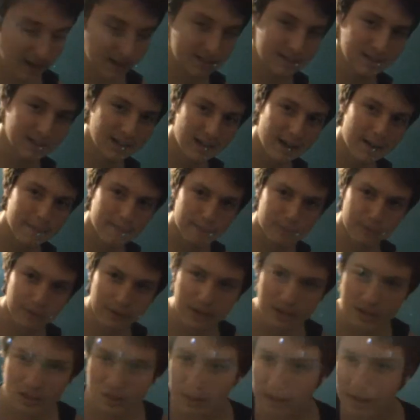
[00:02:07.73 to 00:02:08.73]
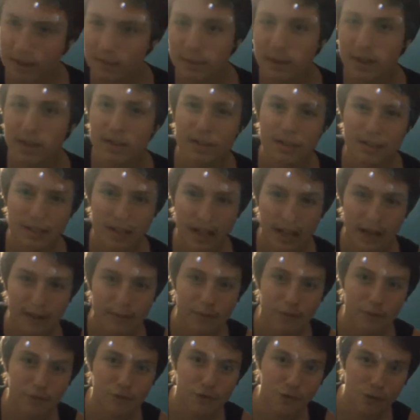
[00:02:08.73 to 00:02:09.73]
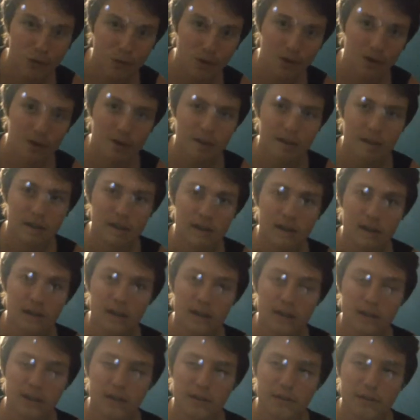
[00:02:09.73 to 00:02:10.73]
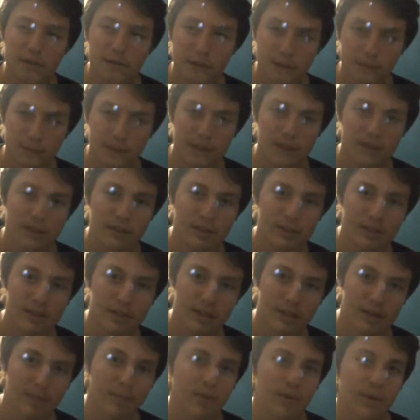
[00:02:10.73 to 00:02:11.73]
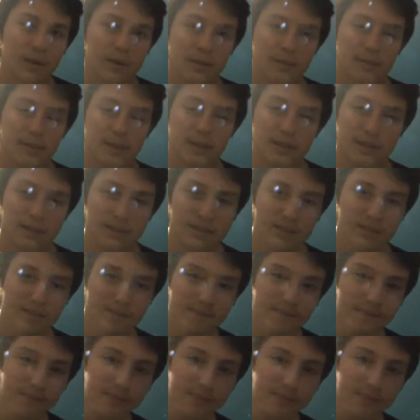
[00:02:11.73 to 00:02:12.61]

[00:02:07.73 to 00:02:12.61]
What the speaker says: honestly, I'm pretty sure they made this camera for filming skateboarding, because